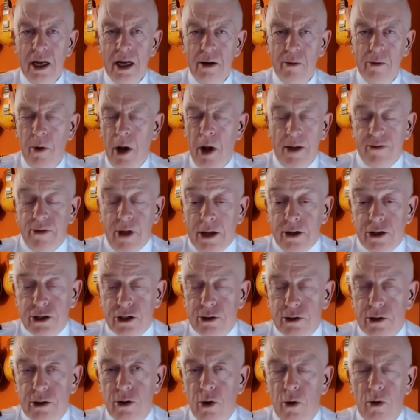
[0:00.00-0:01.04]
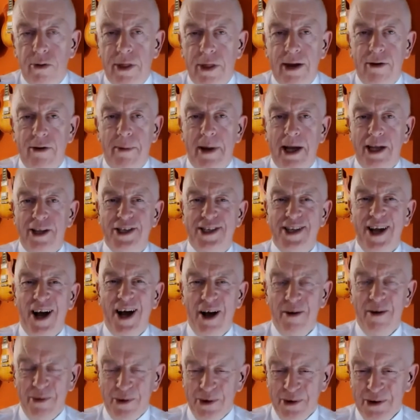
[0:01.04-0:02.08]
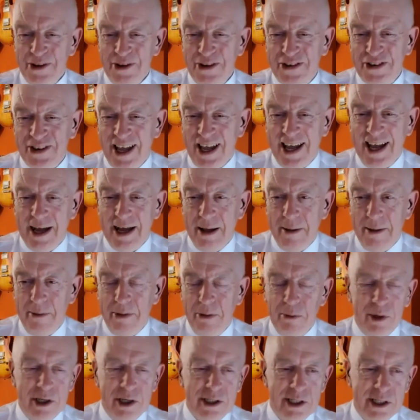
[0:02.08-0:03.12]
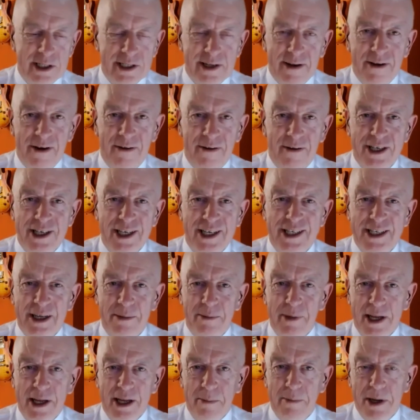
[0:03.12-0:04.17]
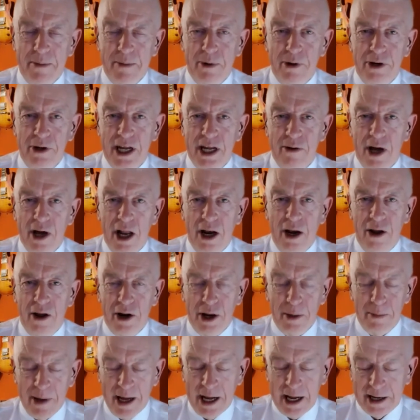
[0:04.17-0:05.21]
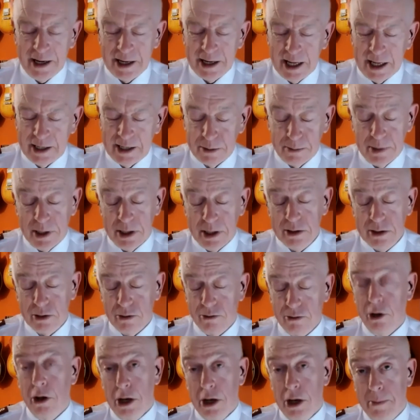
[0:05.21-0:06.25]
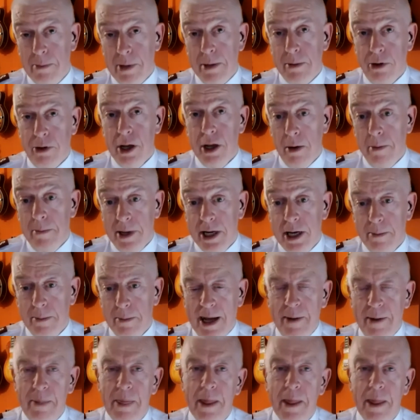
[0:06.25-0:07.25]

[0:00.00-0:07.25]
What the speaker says: I talked there about Star Wars, which is obviously something that people know a lot about, I suppose, or a lot of people know a bit about.